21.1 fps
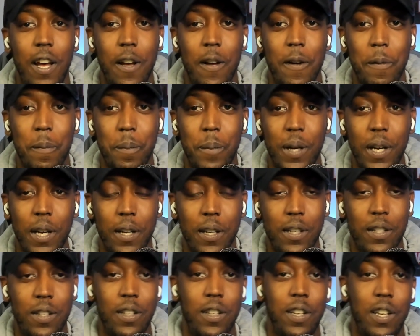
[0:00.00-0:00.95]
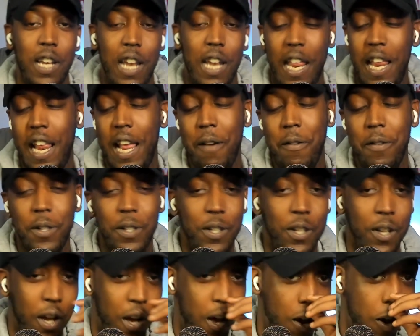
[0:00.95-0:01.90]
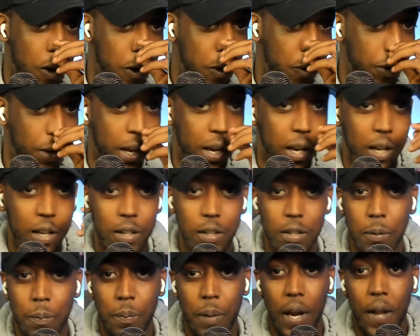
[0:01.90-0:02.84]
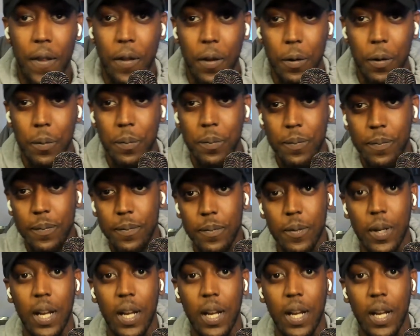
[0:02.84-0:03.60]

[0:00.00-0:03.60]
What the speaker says: But it was all created by them.